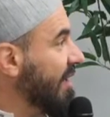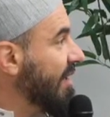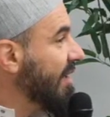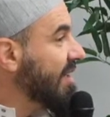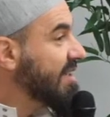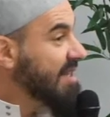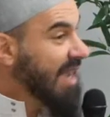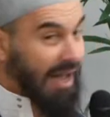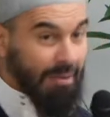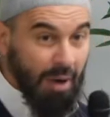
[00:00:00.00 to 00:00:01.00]
He said,
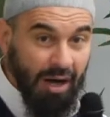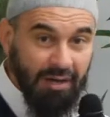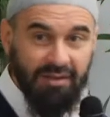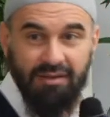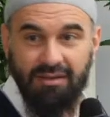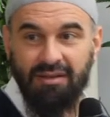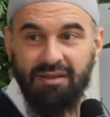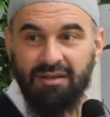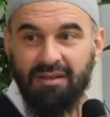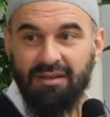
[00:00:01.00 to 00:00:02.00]
Ya Umar,
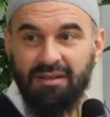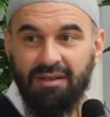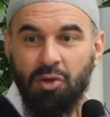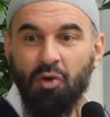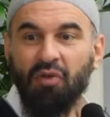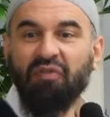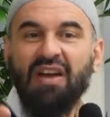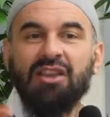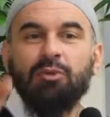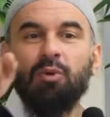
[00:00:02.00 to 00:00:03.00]
your
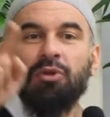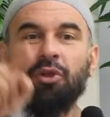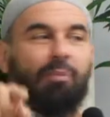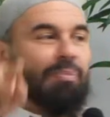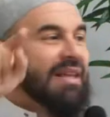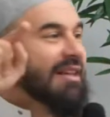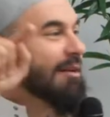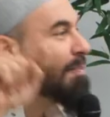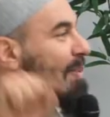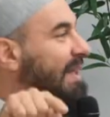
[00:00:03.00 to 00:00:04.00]
faith will not be
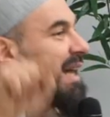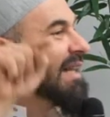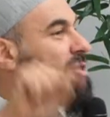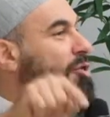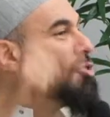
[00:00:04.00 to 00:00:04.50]
complete until you